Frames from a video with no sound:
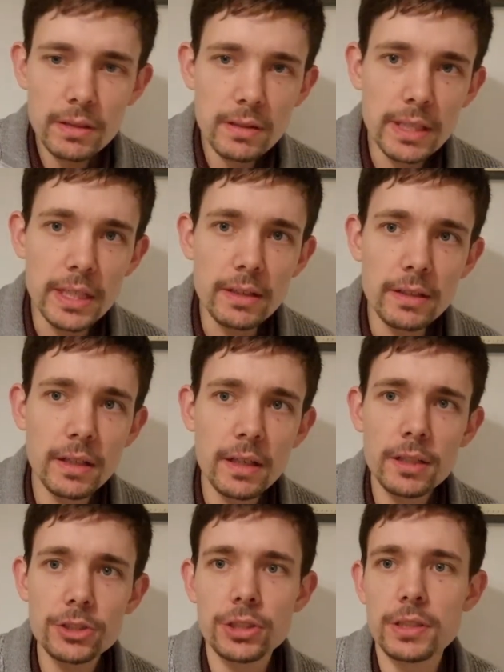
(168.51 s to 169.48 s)
the
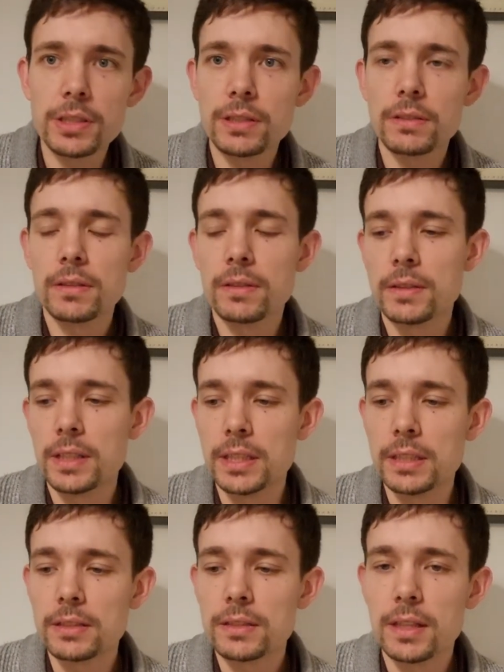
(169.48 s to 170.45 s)
larger the,
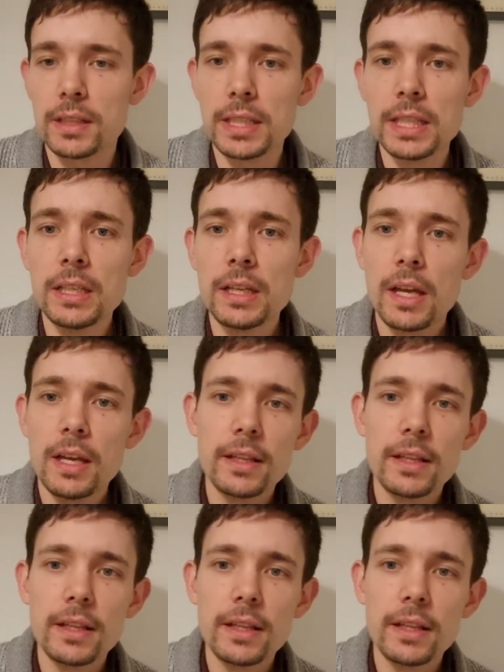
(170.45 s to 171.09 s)
the study,